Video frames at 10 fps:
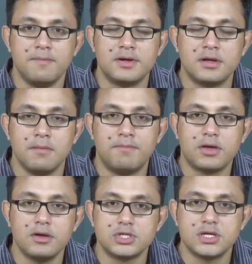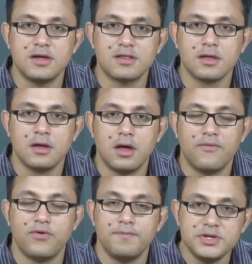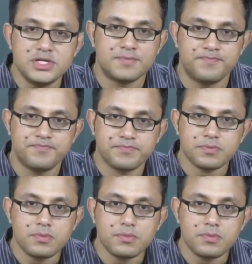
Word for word: But because she is uh, forbidden